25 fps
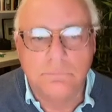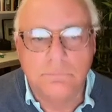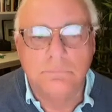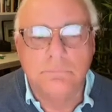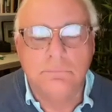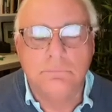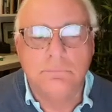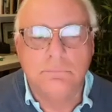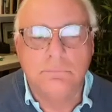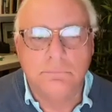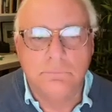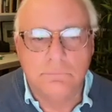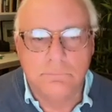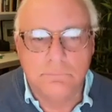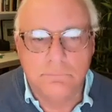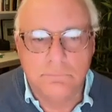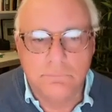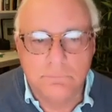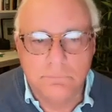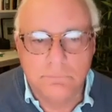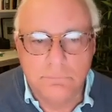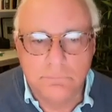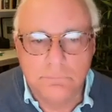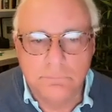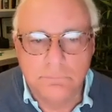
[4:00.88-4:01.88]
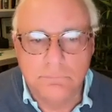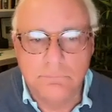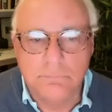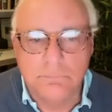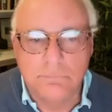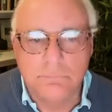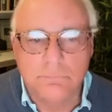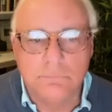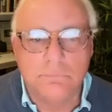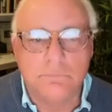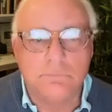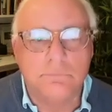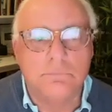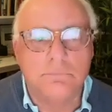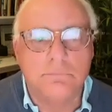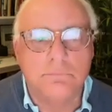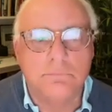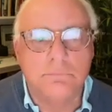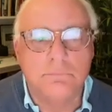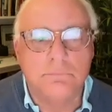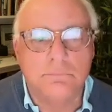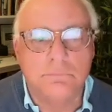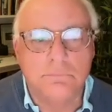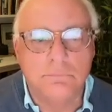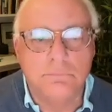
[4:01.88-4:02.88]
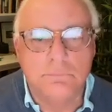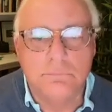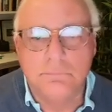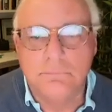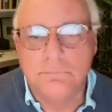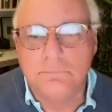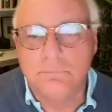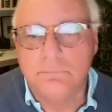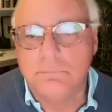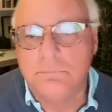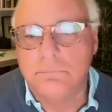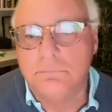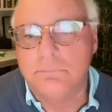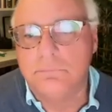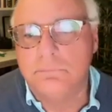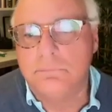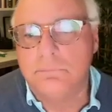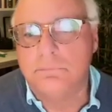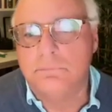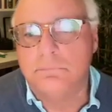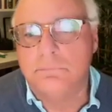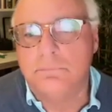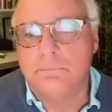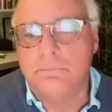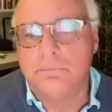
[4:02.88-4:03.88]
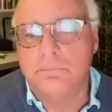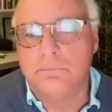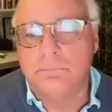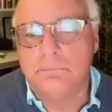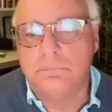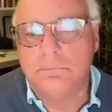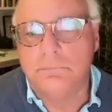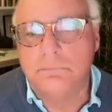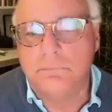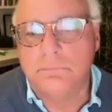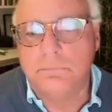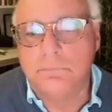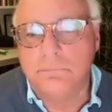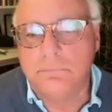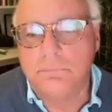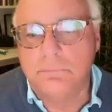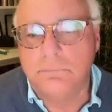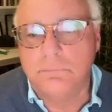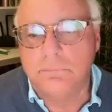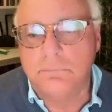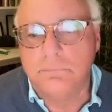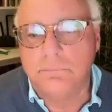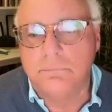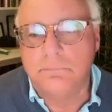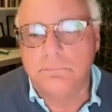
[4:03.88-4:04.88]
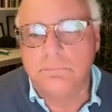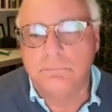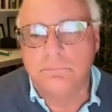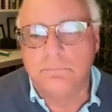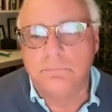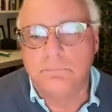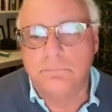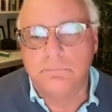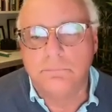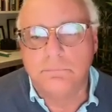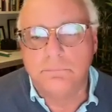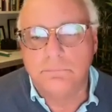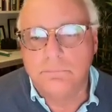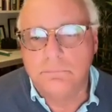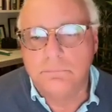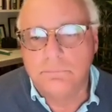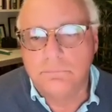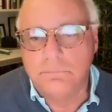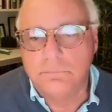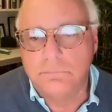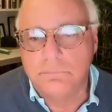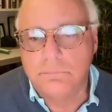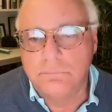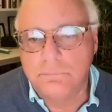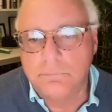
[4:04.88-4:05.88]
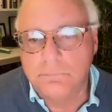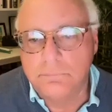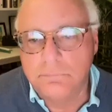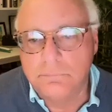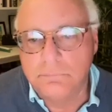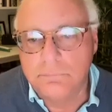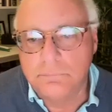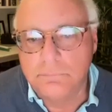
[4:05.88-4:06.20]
(silent)